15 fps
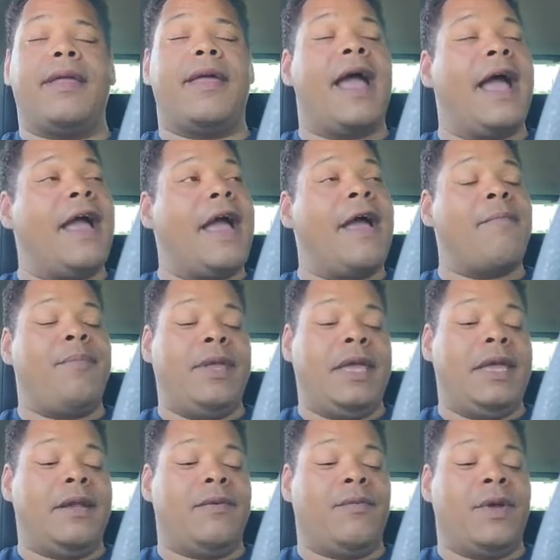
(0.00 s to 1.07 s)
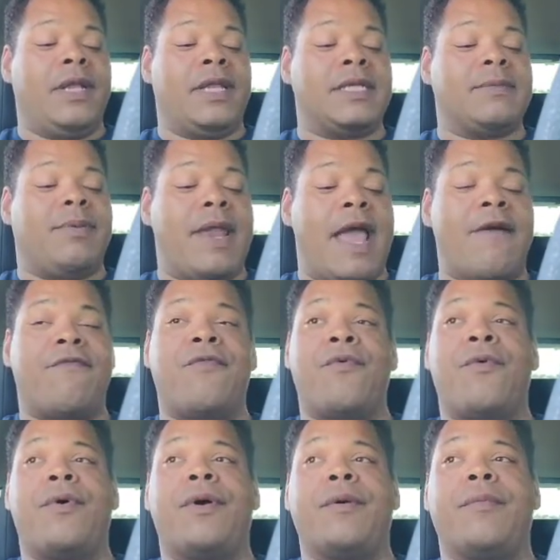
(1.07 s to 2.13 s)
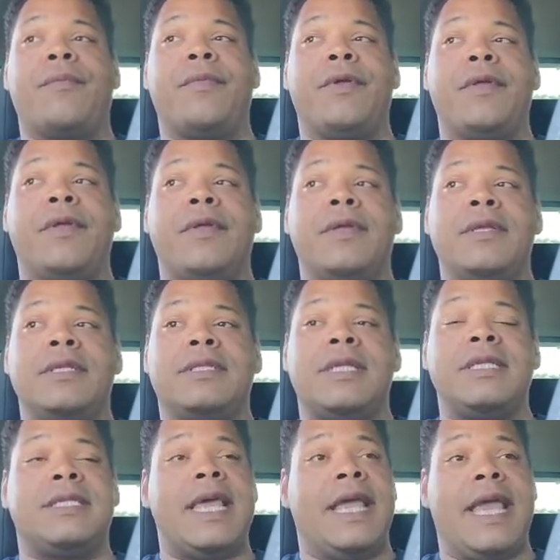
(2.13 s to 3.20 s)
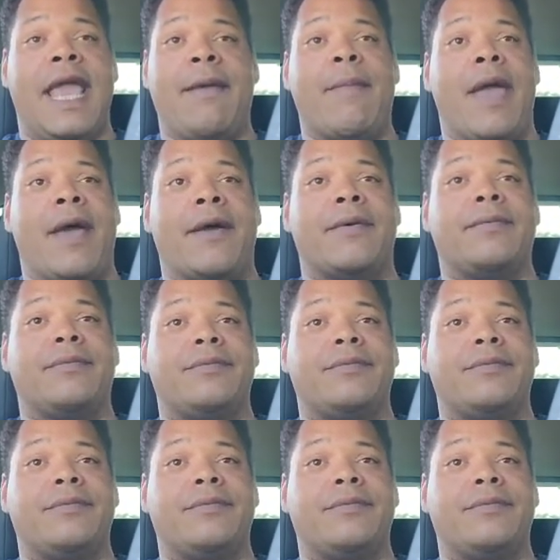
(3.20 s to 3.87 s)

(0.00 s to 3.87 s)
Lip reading: I've been with this platform since they came out.